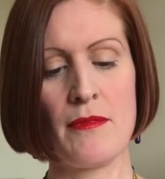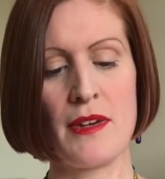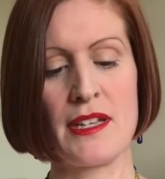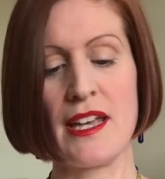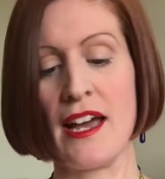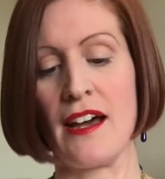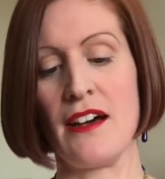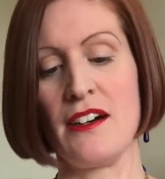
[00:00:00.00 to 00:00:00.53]

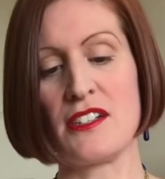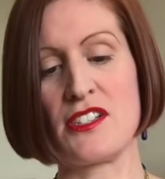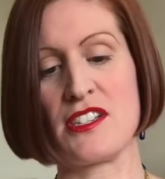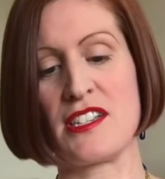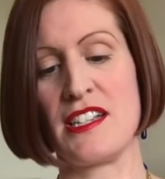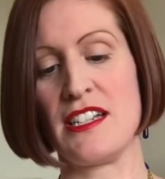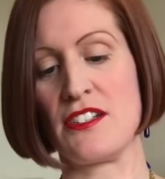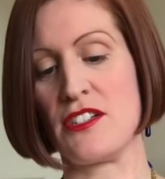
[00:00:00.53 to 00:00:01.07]
yeah, I
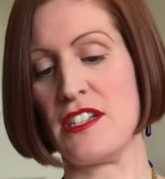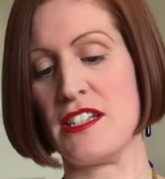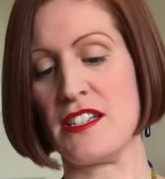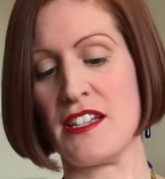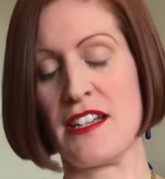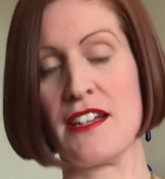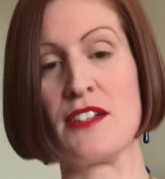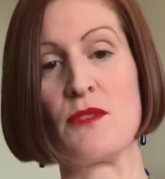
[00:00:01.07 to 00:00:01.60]
just literally
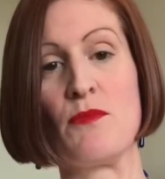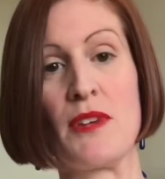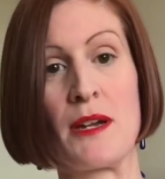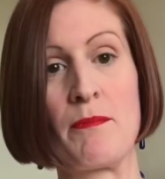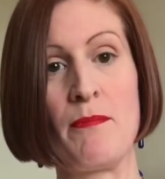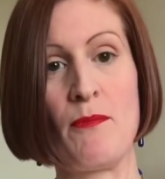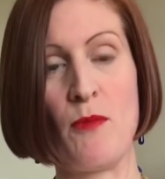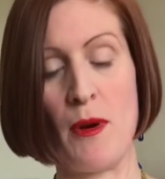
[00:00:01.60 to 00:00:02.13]
did it as with
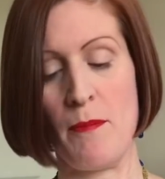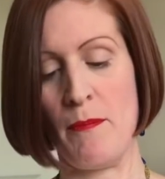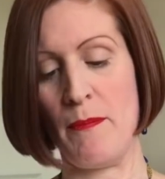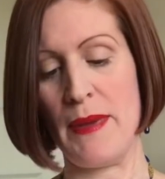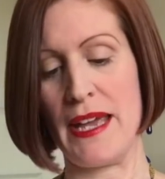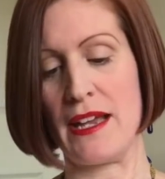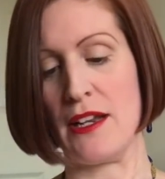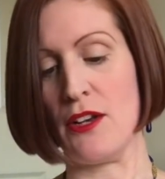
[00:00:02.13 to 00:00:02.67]
one
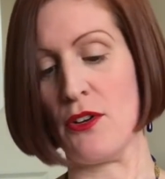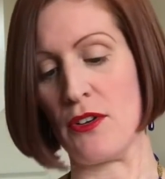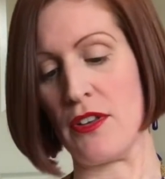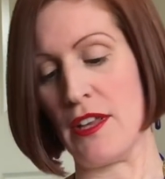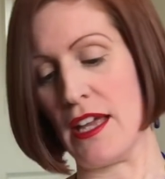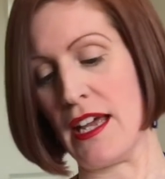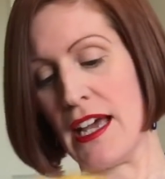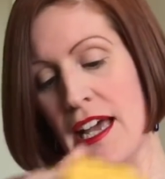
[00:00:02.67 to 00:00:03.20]
big long thing.